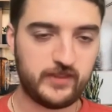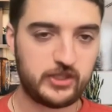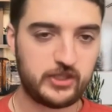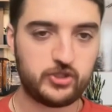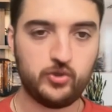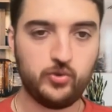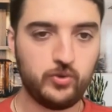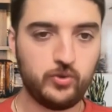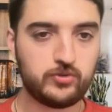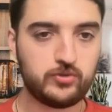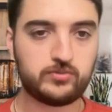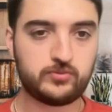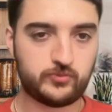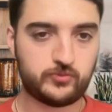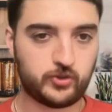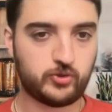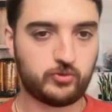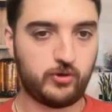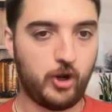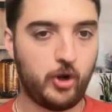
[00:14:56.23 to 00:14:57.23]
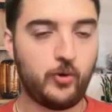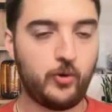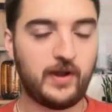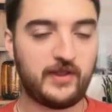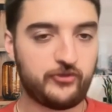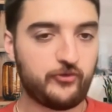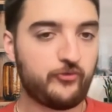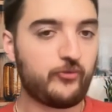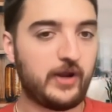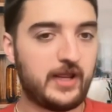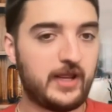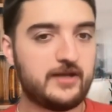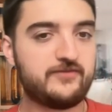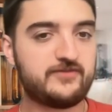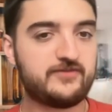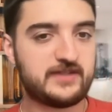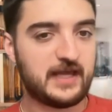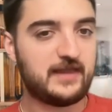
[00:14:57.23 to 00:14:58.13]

then you will grow at the rate of